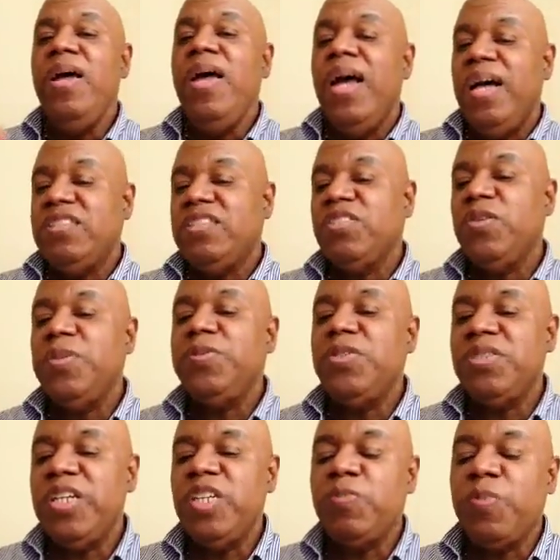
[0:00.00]
As the scripture
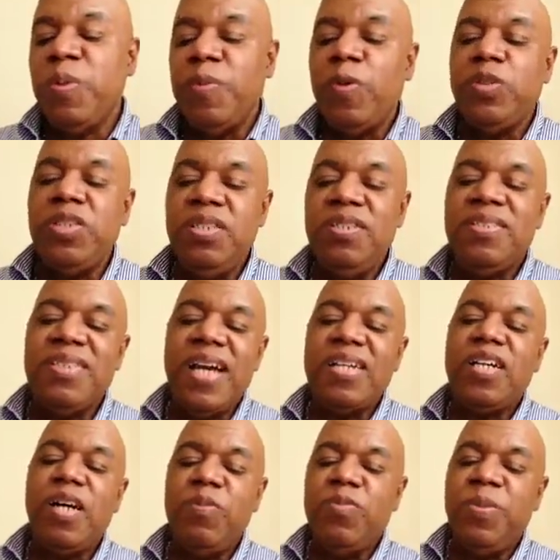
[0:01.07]
says, promotion does not
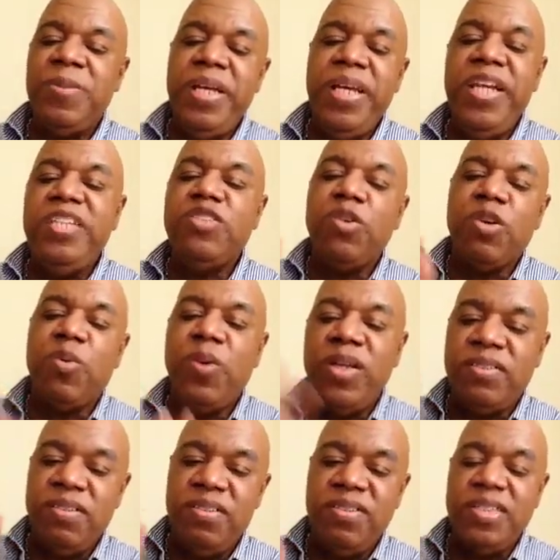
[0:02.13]
come from the east or the
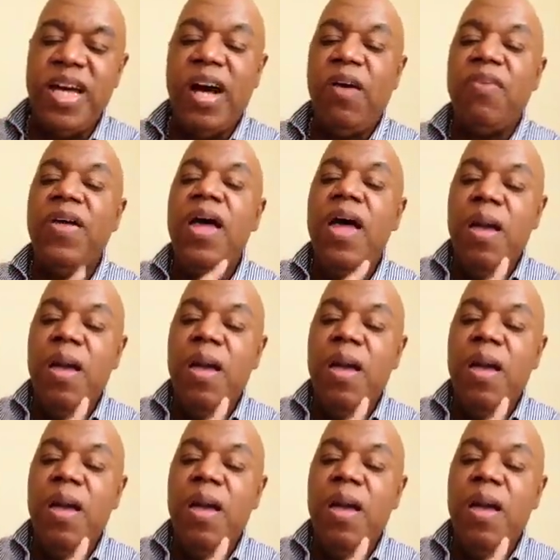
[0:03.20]
west or the south.